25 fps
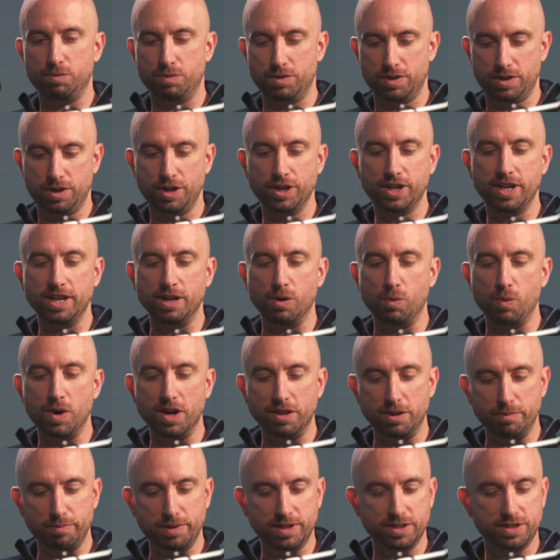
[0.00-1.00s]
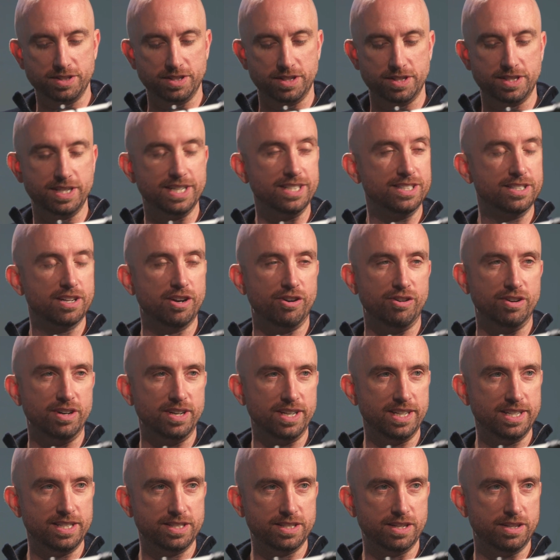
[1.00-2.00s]
looking at where the business is
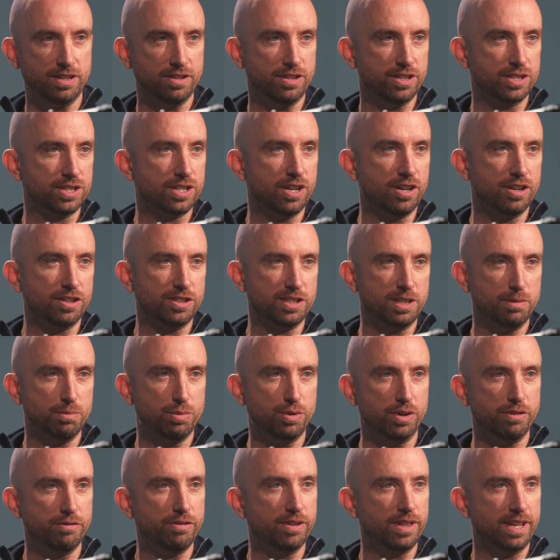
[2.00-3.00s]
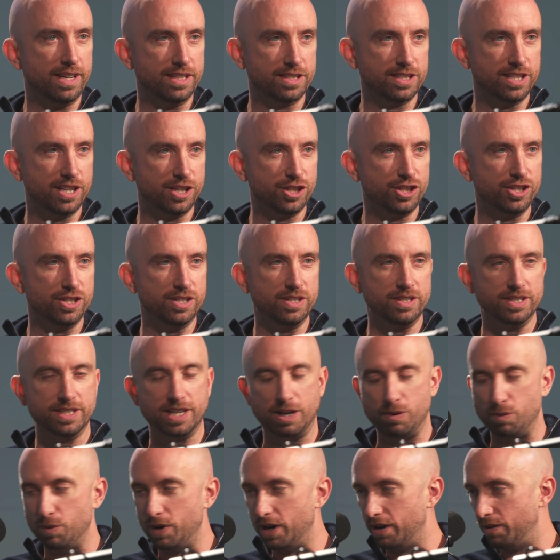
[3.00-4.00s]
currently is kind of the starting point for that session.
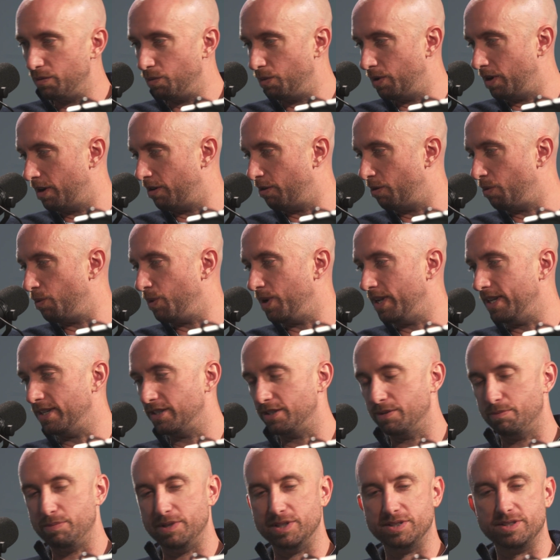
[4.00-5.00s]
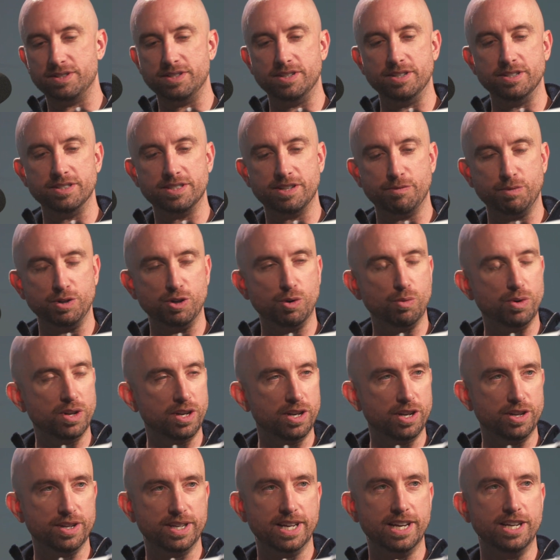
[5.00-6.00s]
Okay, where are we as a business? Have we got
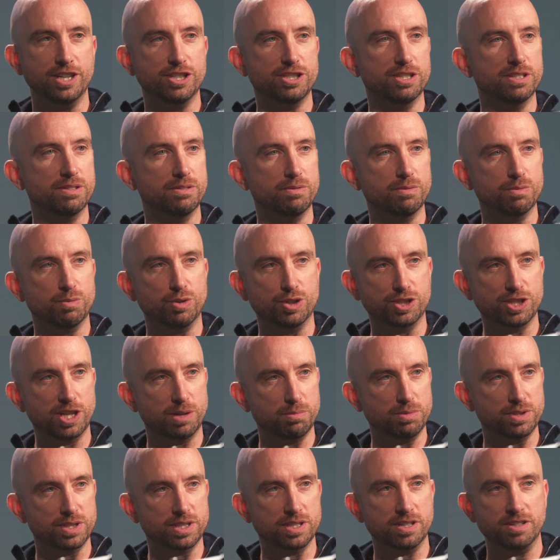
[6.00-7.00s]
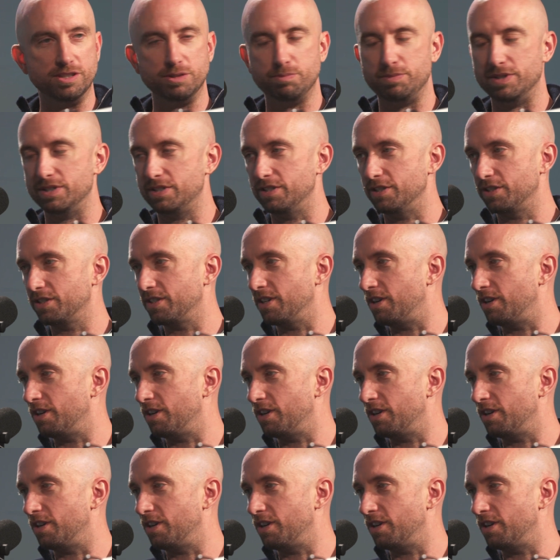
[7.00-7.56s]
one location? What type of size business